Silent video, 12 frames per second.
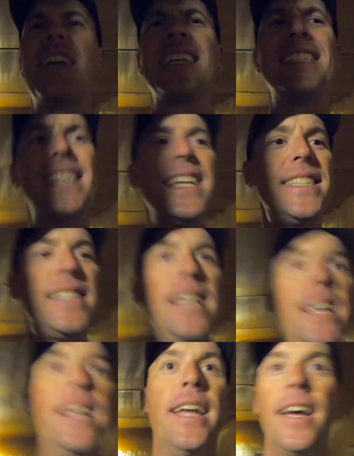
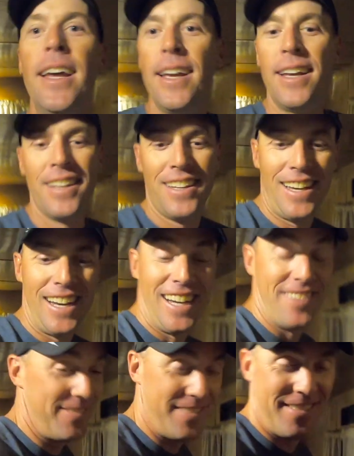existed
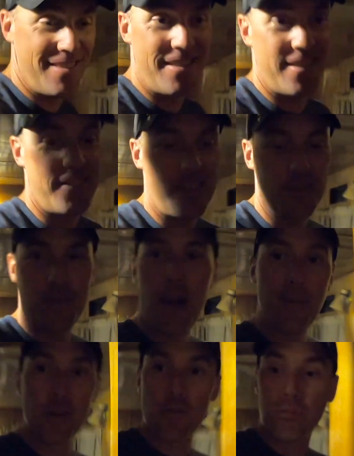uh, just, just,
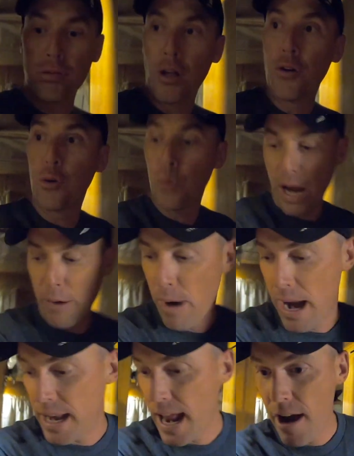I'm just blown away
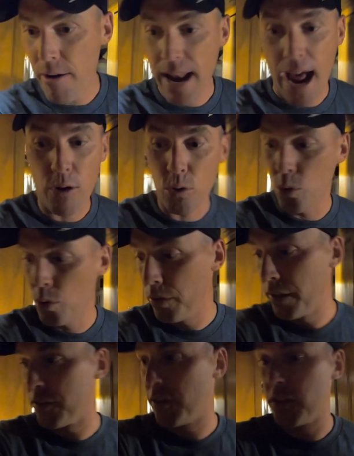right now at how cool
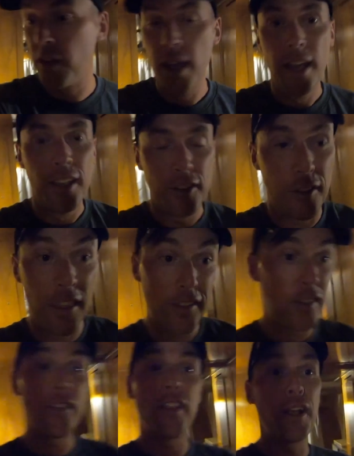this is. So
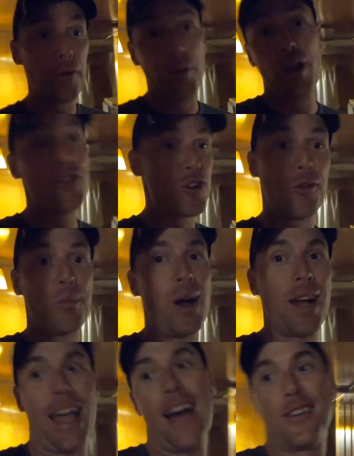this is the original
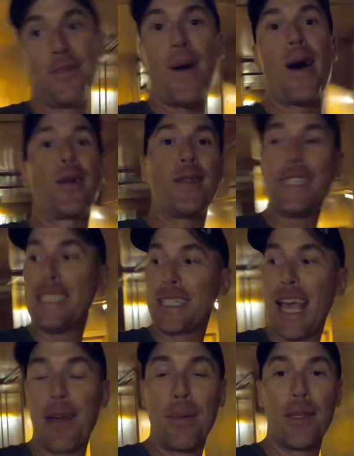bunkhouse model. This has
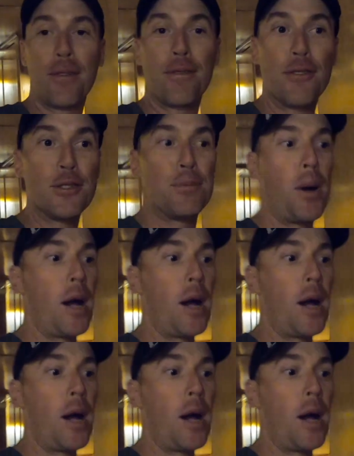got to be the first